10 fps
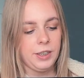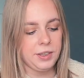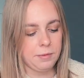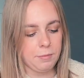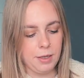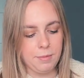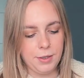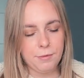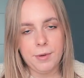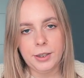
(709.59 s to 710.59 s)
This may
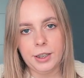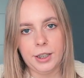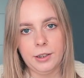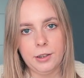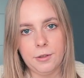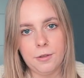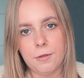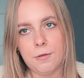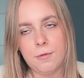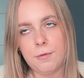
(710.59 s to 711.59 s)
be 1 kilo
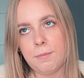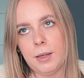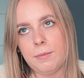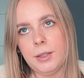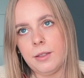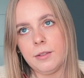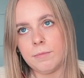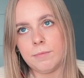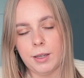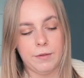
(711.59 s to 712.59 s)
or
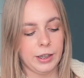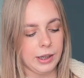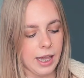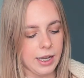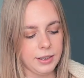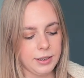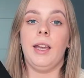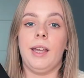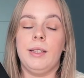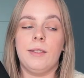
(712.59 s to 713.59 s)
maybe even
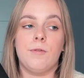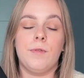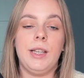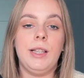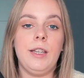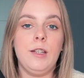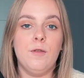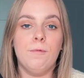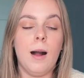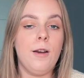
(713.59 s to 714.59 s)
less. It's really
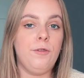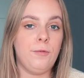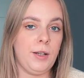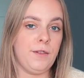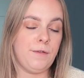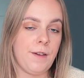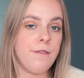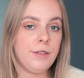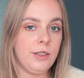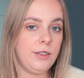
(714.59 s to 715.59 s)
one of my
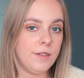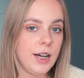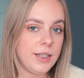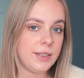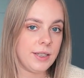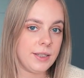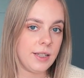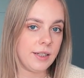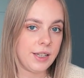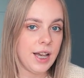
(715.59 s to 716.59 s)
favorite
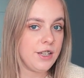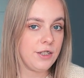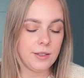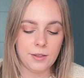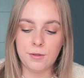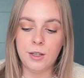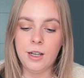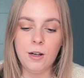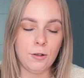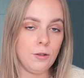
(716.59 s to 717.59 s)
devices and gadgets
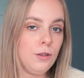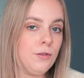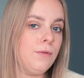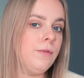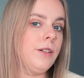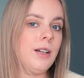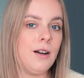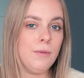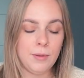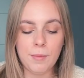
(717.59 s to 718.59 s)
all over
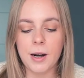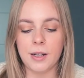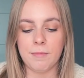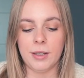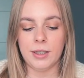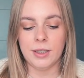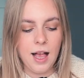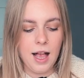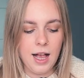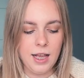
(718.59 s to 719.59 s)
our apartment,
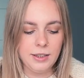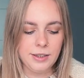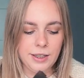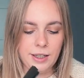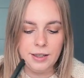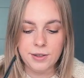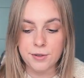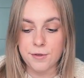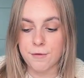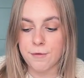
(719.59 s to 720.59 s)
and
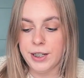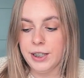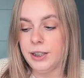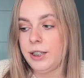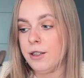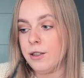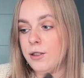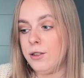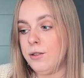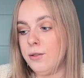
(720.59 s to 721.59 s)
it's really
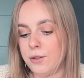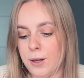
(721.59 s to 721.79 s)
good.